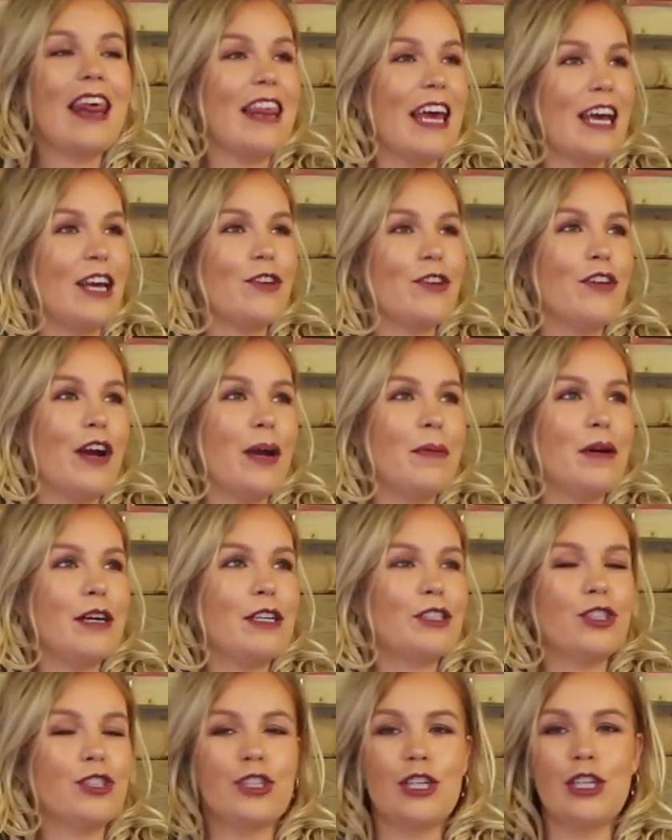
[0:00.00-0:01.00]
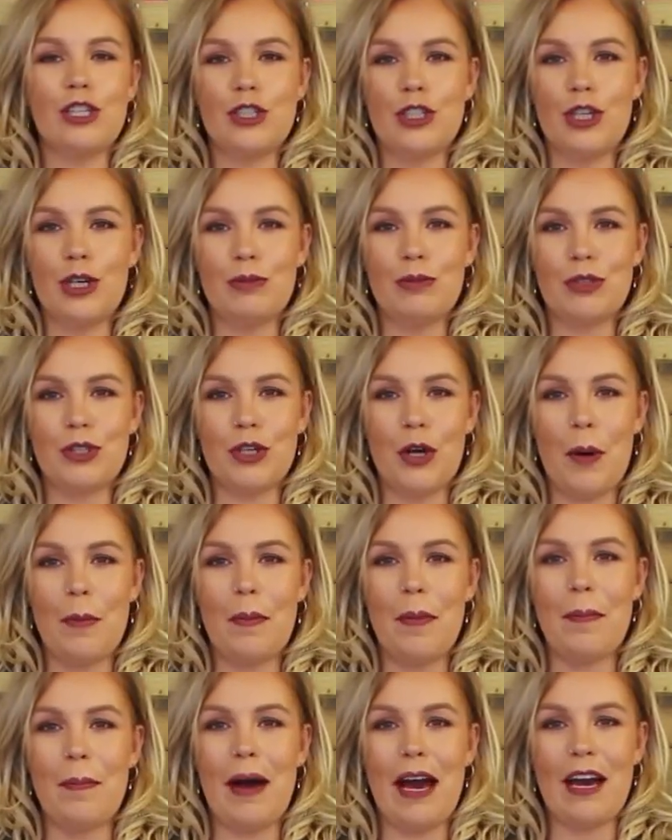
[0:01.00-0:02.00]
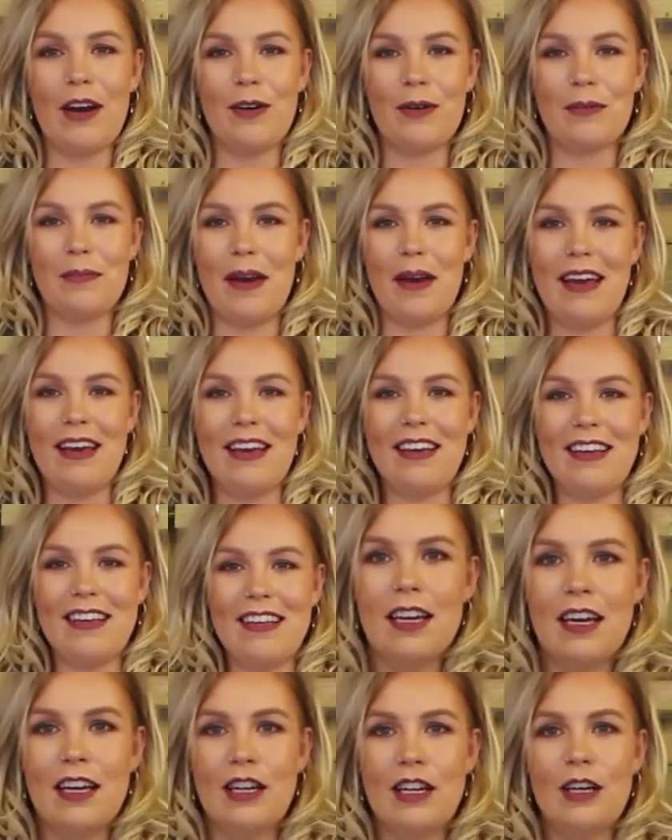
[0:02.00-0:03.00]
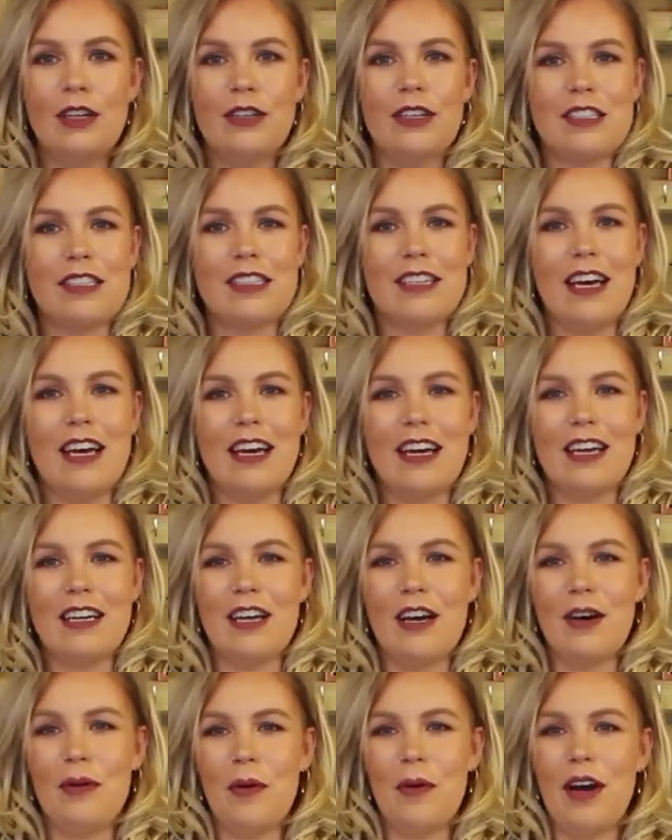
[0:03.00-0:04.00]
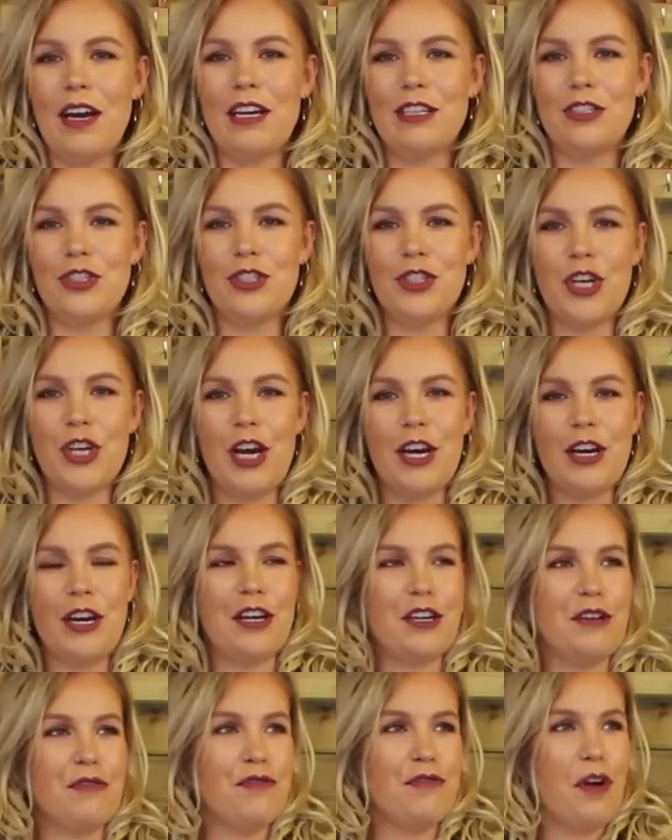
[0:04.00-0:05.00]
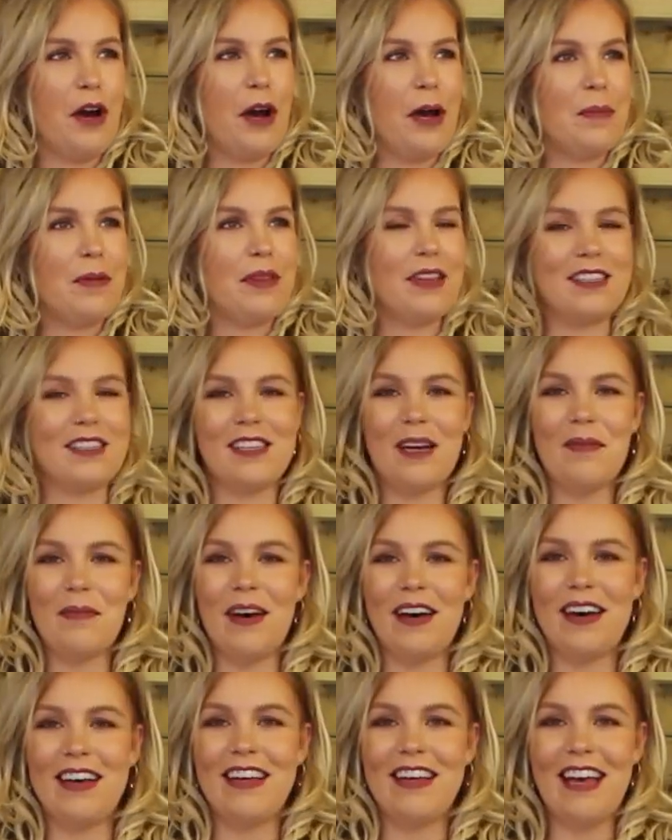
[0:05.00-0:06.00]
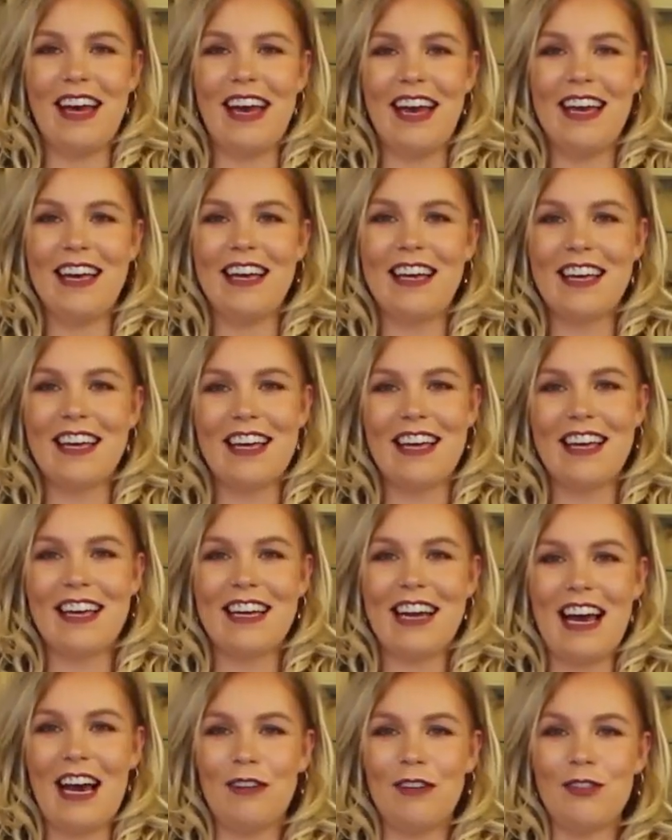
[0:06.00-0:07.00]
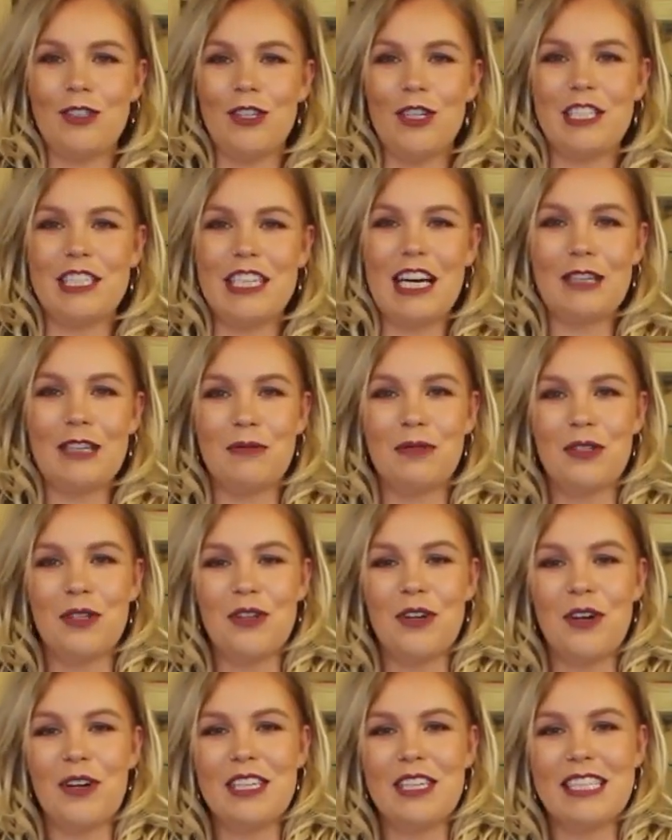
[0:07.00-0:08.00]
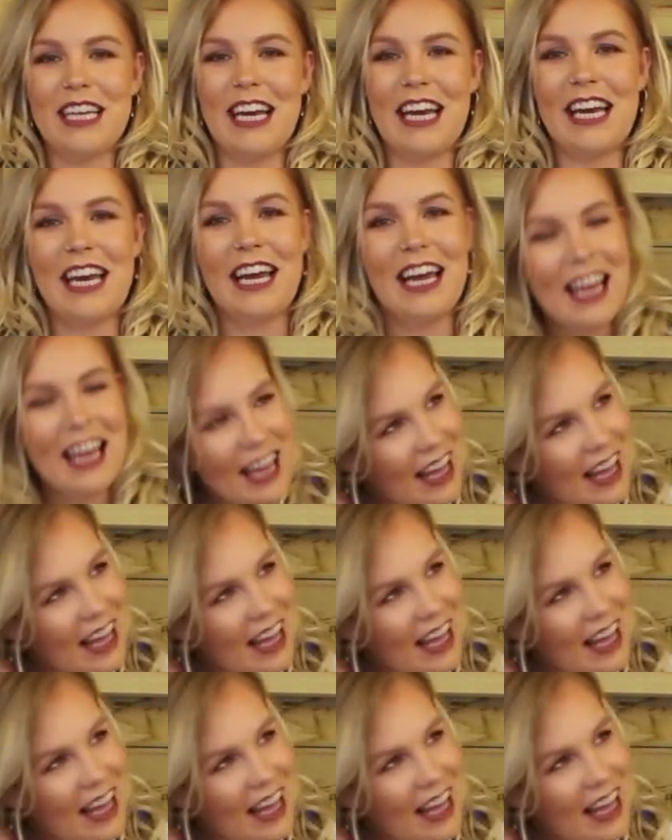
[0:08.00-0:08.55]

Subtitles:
Thank you very much, Topshop. Bang on, mate. And who doesn't like an Hawaiian shirt kind of vibe in the summer, hey? Can outdo your dad when you're on holiday.